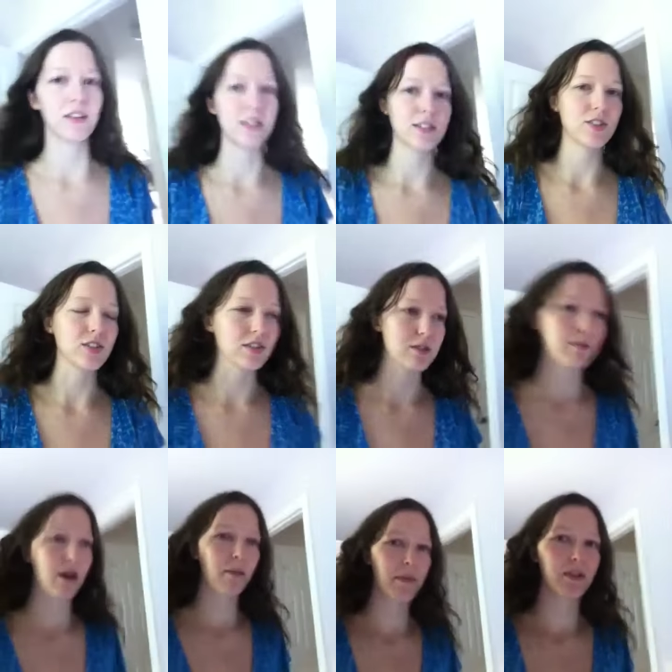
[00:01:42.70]
let's just
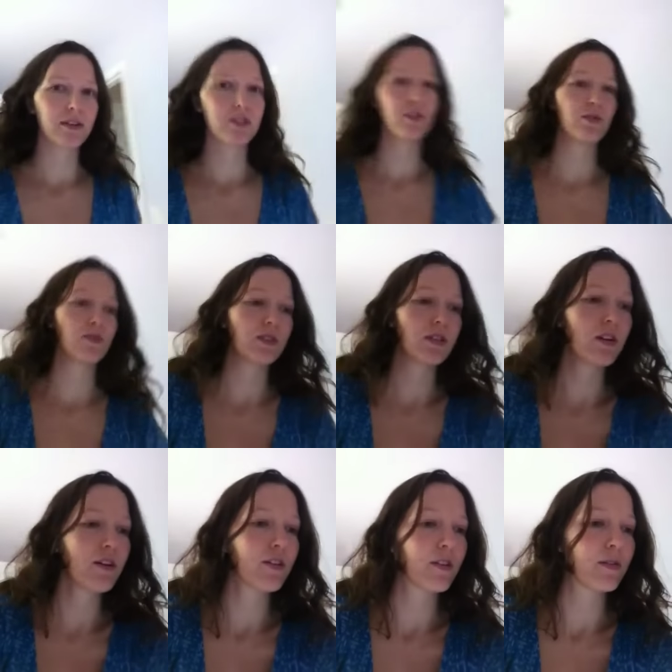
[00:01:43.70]
pop into the
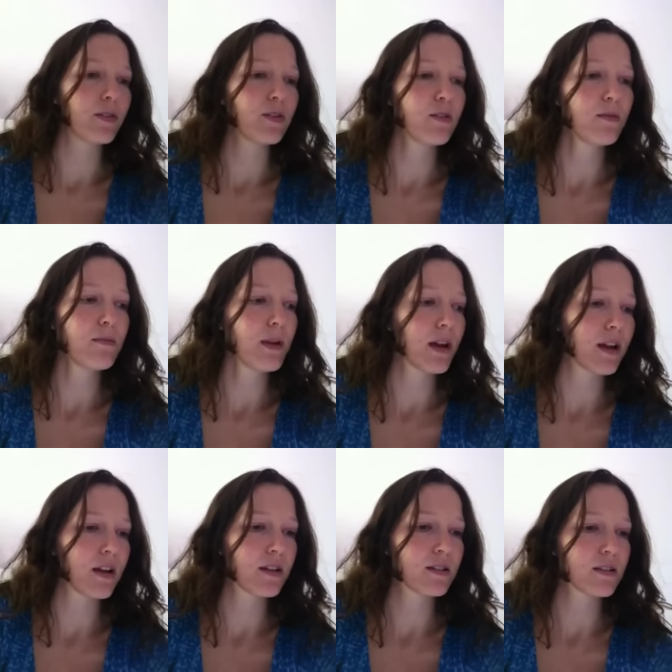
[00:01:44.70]
laundry room
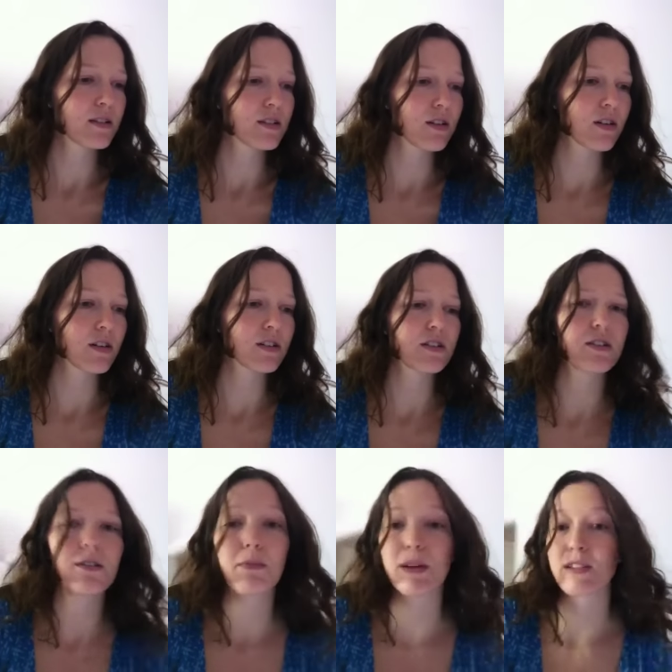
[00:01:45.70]
and start
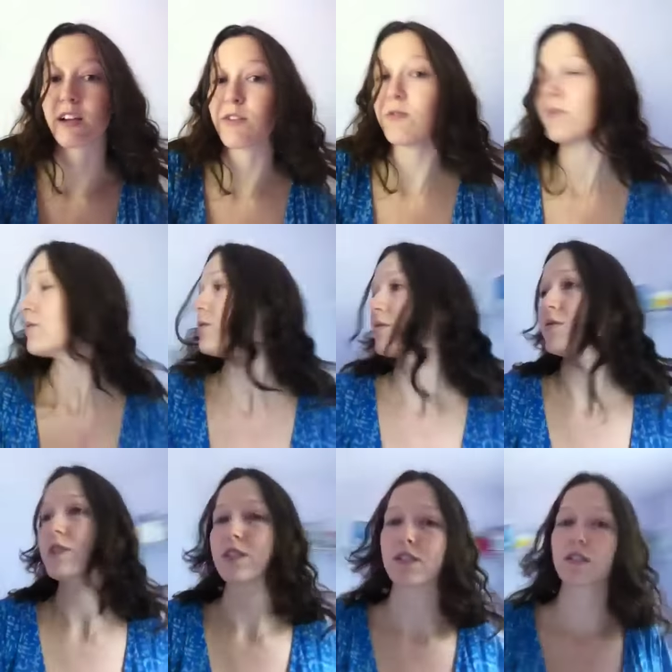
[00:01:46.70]
my second
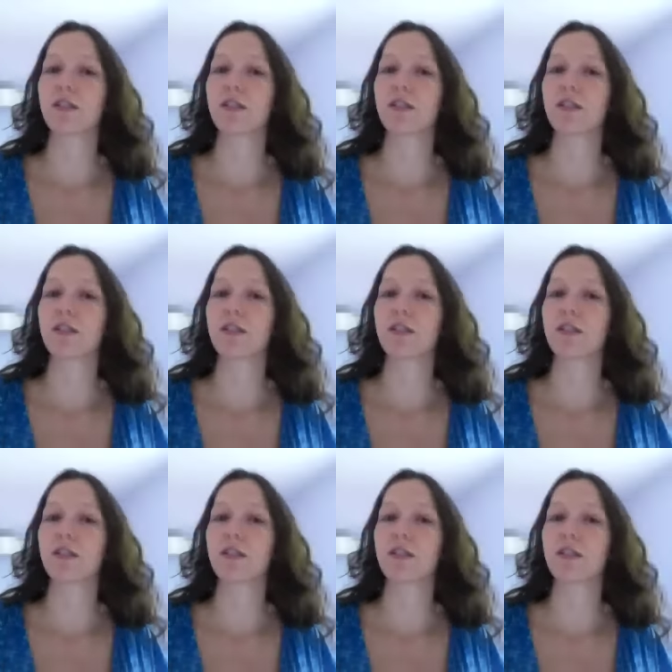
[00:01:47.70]
rinse.